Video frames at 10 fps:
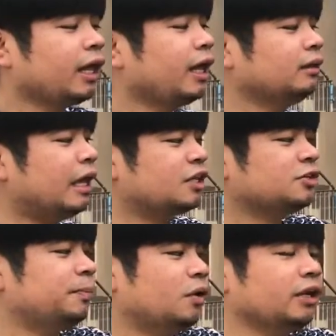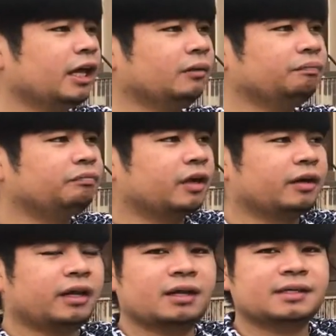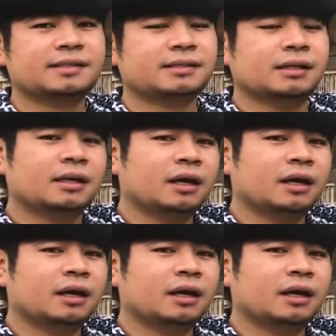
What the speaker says: and the exponent, there is